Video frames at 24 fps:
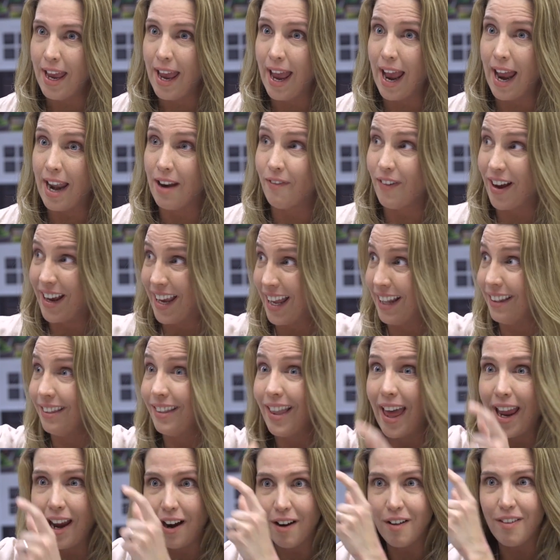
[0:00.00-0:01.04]
and if I can
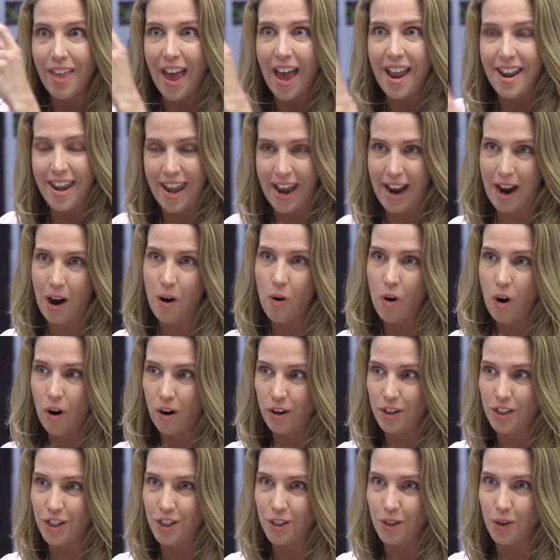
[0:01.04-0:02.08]
layer that now
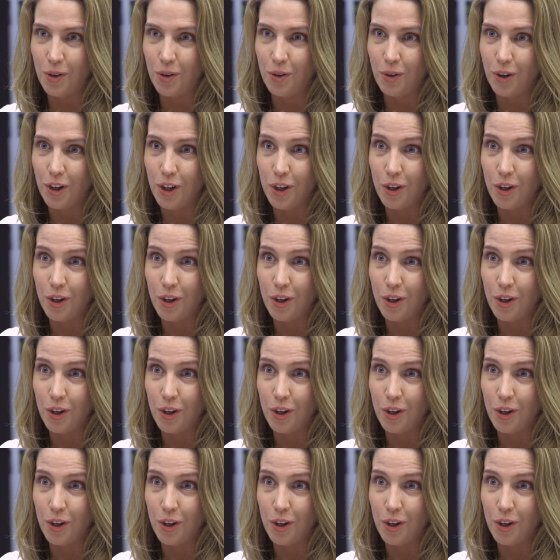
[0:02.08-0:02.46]
onto